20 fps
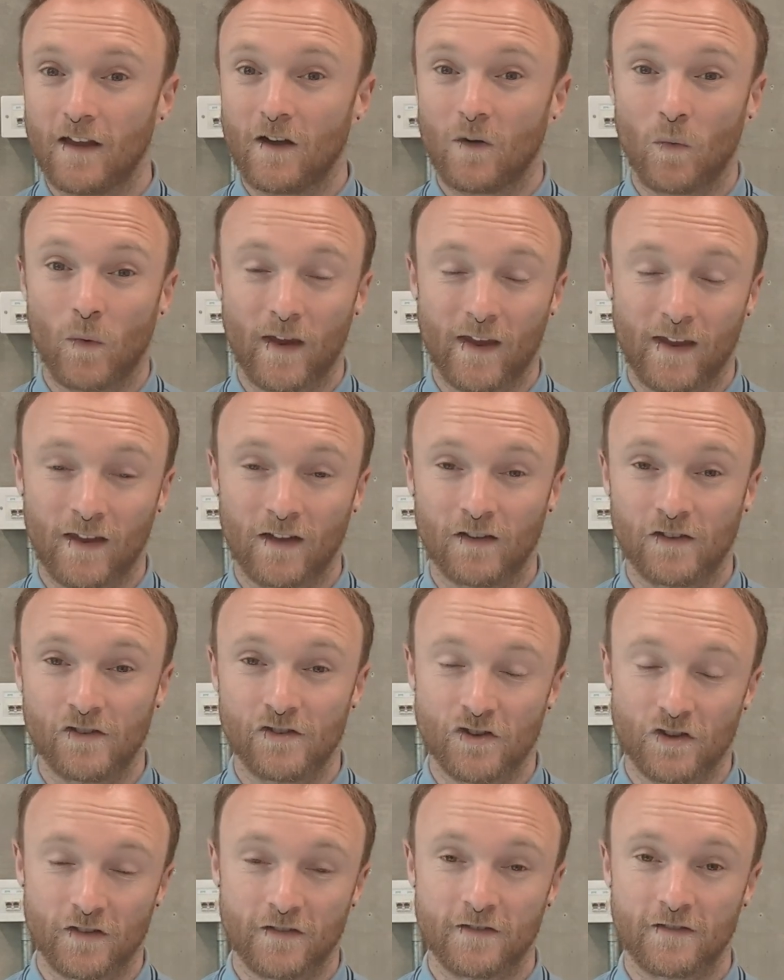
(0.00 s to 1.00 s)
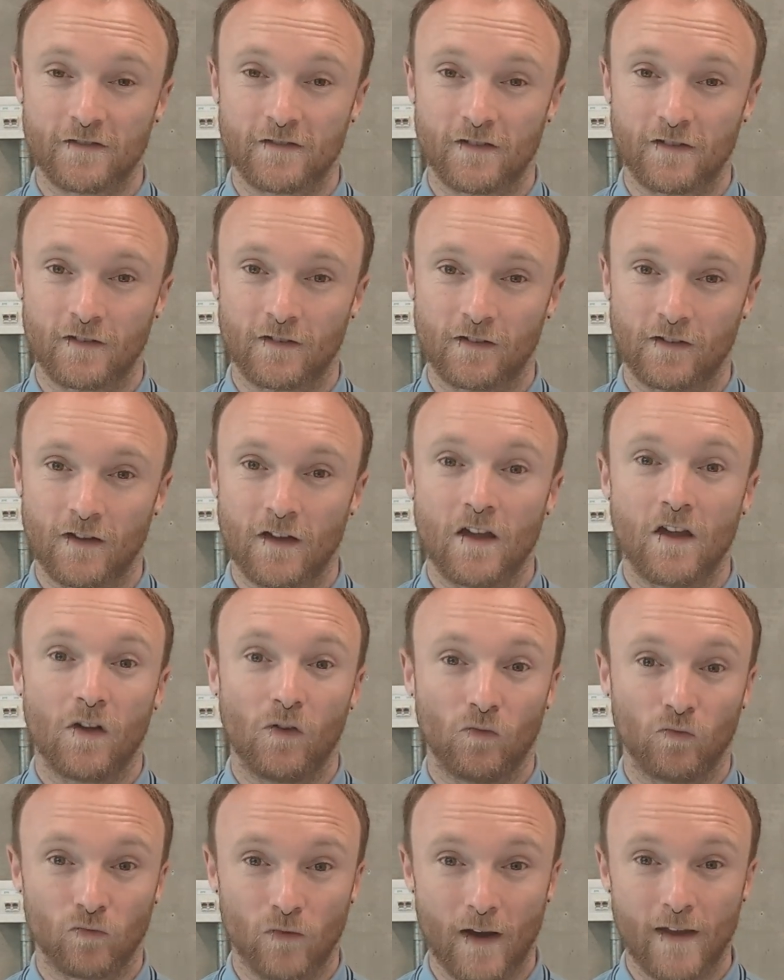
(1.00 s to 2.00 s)
We can just
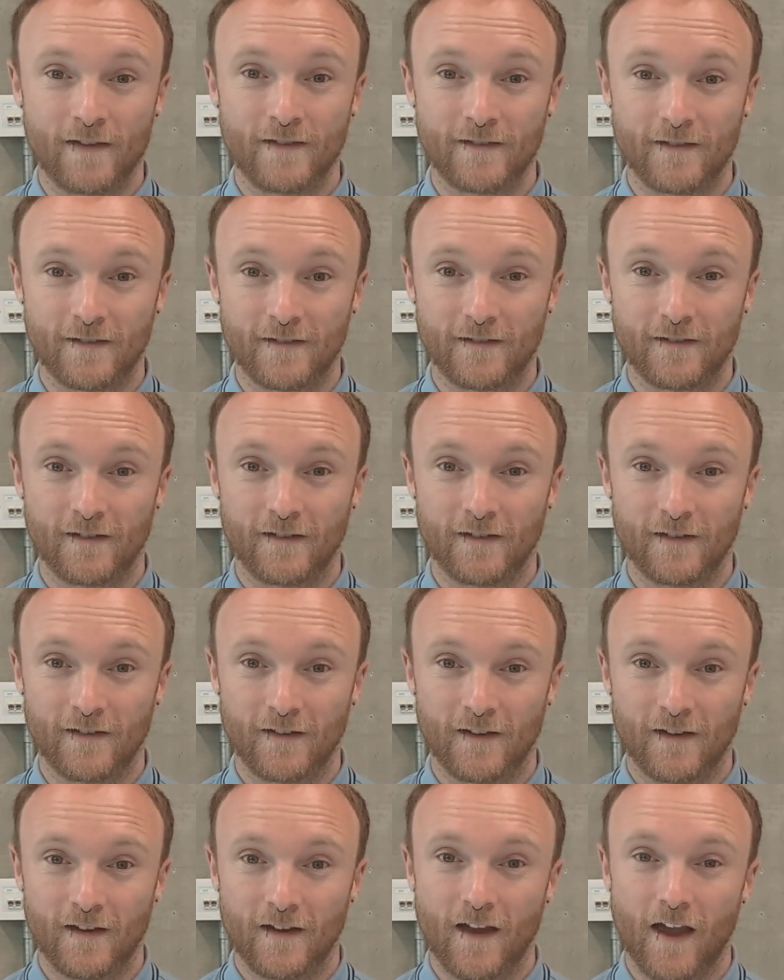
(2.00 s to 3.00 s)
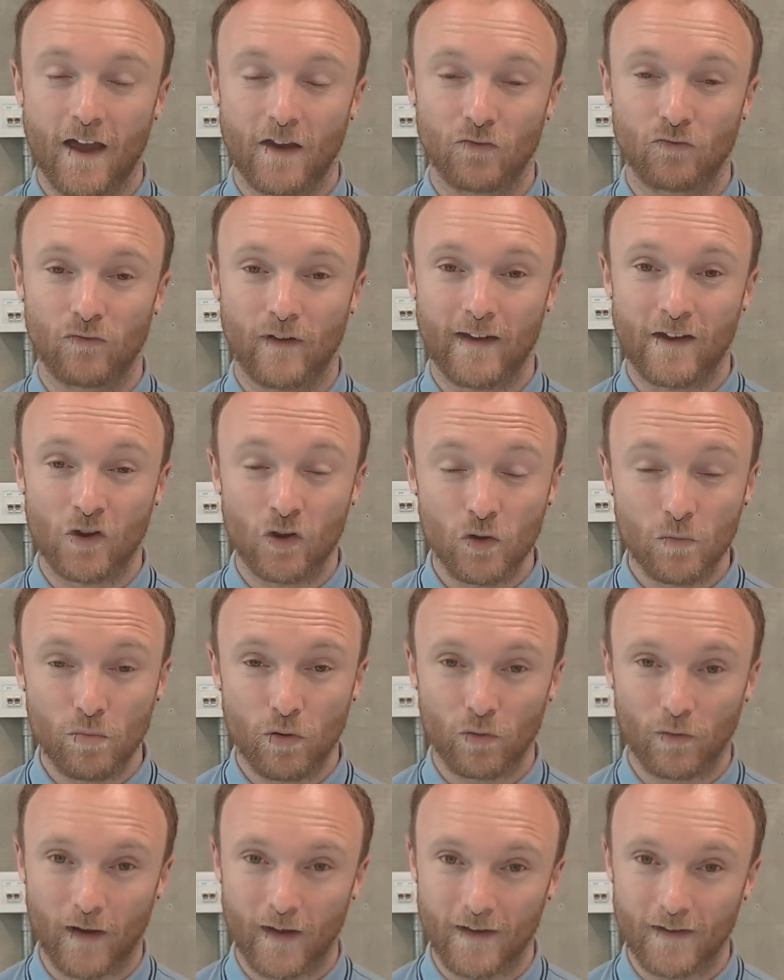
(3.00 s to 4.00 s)
rest and
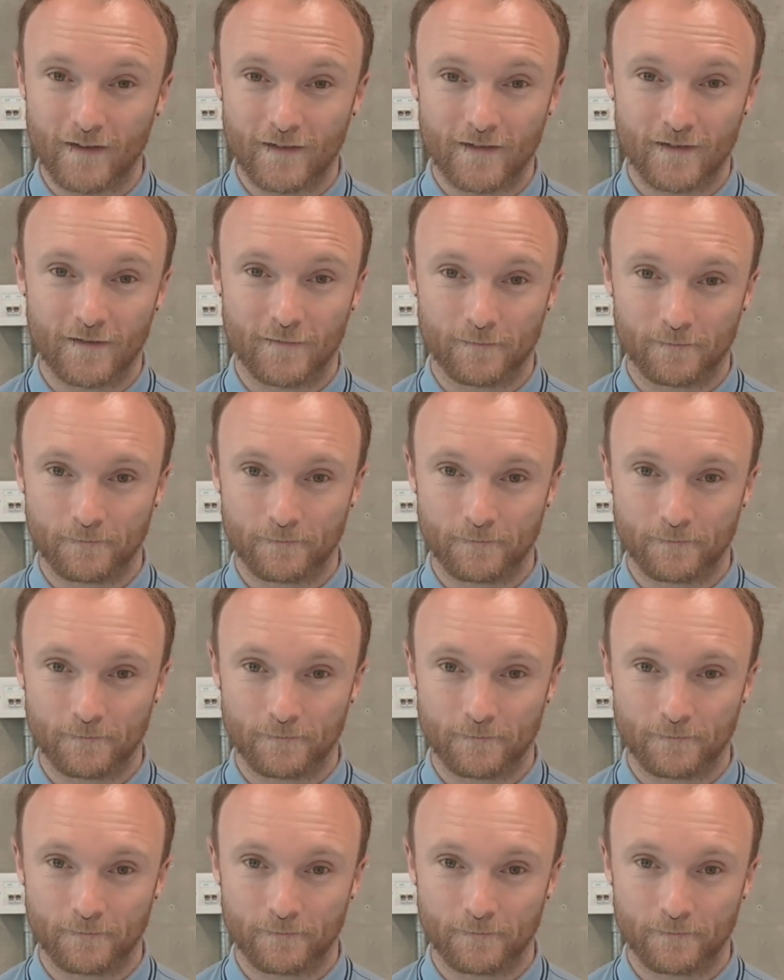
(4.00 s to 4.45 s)
recuperate.